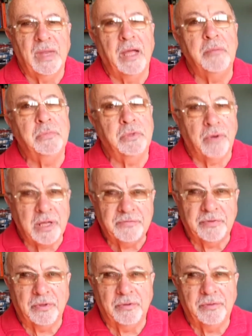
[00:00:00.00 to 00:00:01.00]
I'm
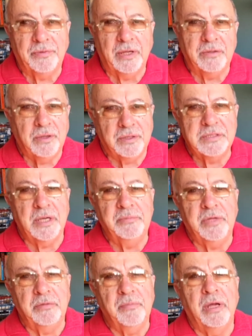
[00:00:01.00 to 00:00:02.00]
grateful that you
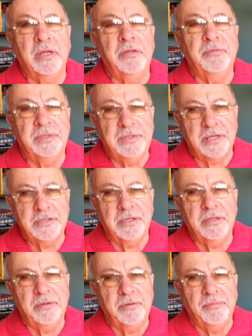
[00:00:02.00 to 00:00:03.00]
accepted my
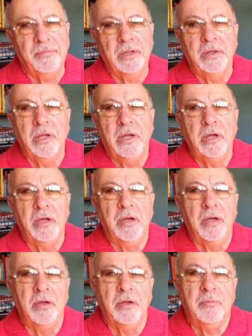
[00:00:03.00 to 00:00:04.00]
invitation.
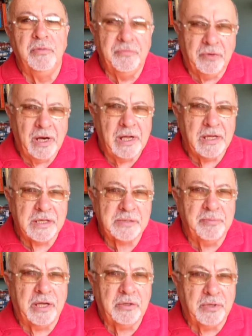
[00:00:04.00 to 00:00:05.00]
Before I
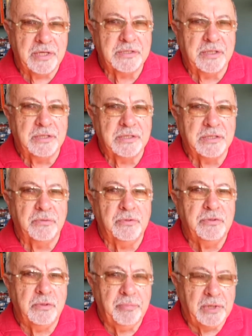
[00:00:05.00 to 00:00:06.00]
ask my questions,
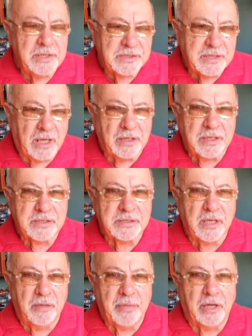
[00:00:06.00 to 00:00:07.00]
would you please tell
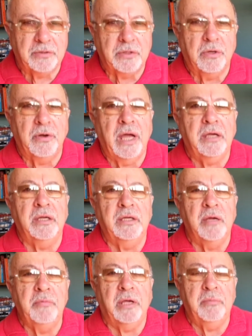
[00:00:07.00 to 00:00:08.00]
us about your
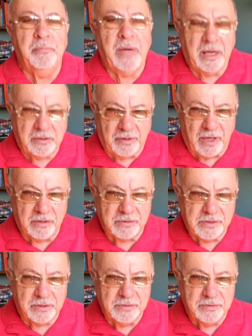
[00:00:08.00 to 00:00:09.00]
academic
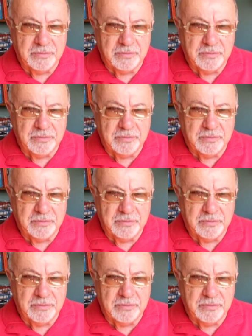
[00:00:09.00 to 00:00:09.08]
background?